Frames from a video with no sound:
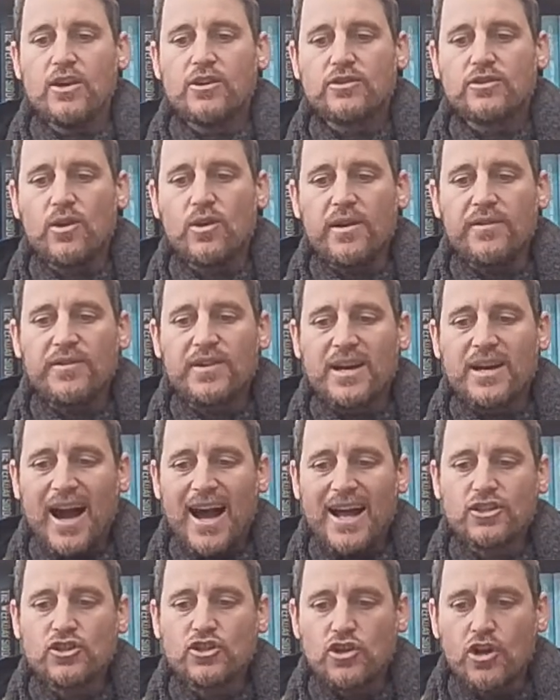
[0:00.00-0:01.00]
So if
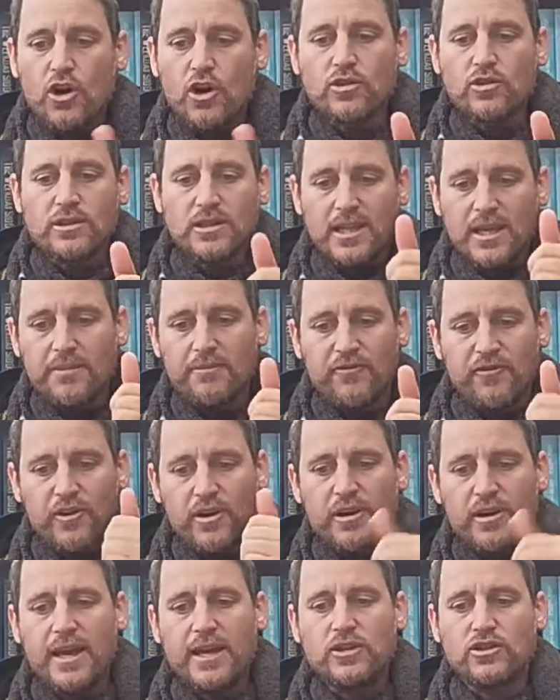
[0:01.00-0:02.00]
God chose them for
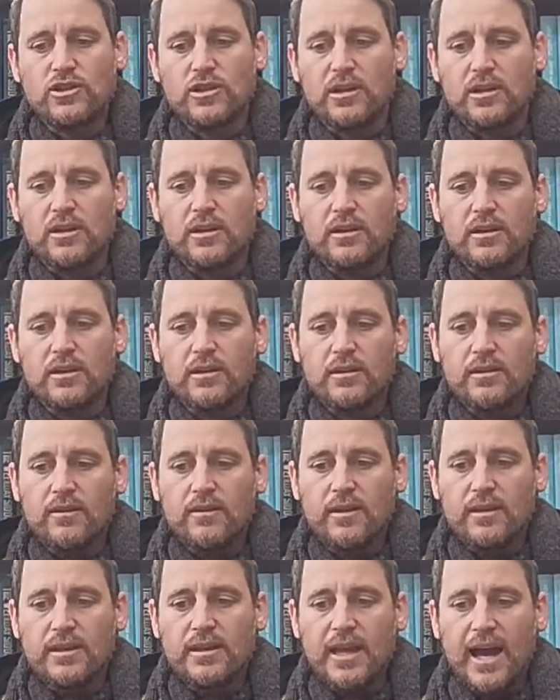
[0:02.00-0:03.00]
a nation,
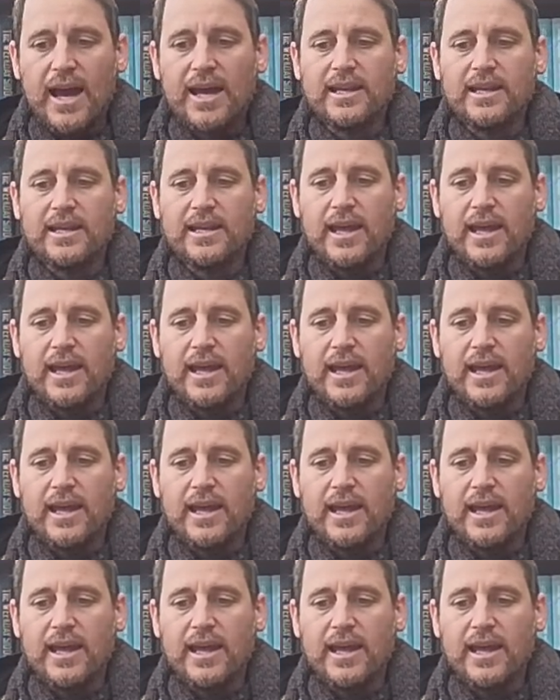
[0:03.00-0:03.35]
daili